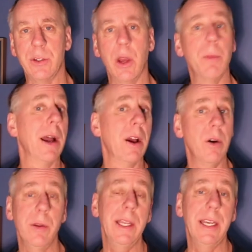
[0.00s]
is my
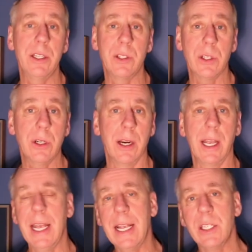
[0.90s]
only
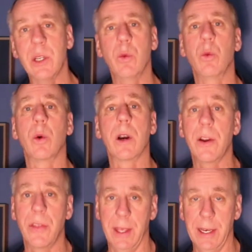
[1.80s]
concern. Is it
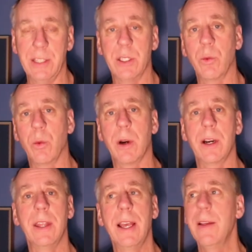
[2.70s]
worth it? Is it
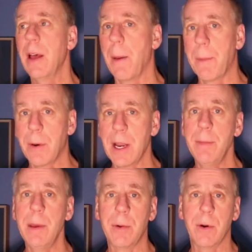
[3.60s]
worth a
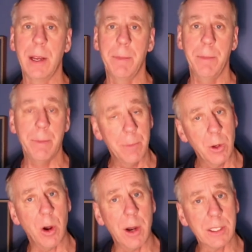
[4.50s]
premium grade
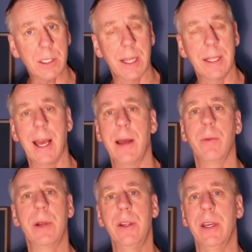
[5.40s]
cost like that
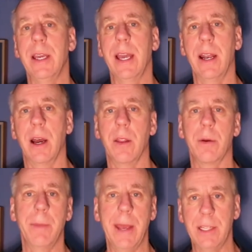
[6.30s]
when you can get
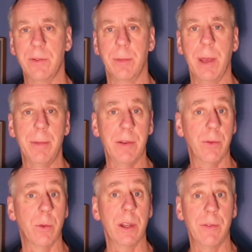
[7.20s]
other paints for maybe
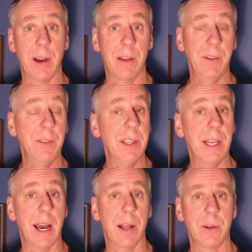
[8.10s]
$45,
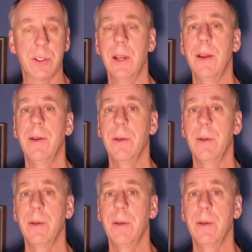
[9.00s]
$50